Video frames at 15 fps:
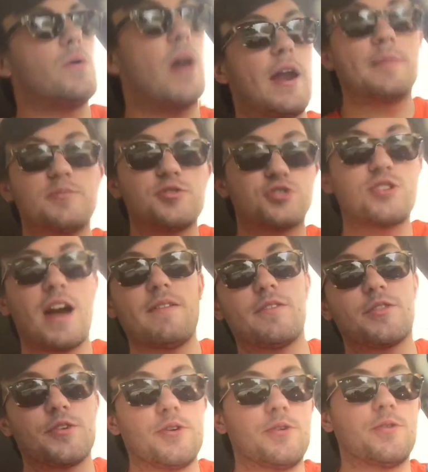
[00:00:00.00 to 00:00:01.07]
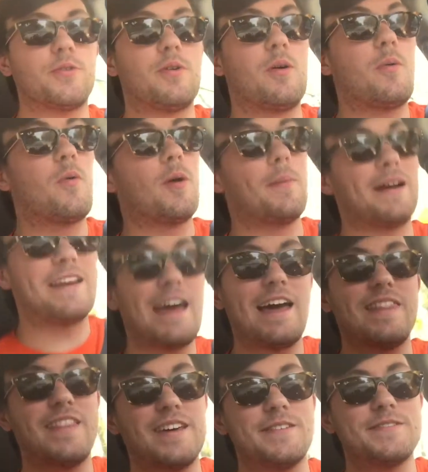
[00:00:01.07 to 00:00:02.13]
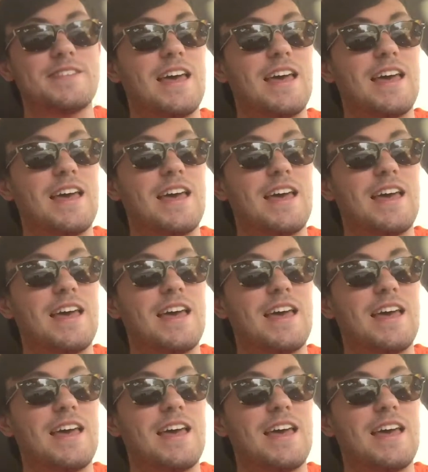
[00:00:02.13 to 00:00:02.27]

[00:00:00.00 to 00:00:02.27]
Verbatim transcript: and I'm just driving through where my dad lives,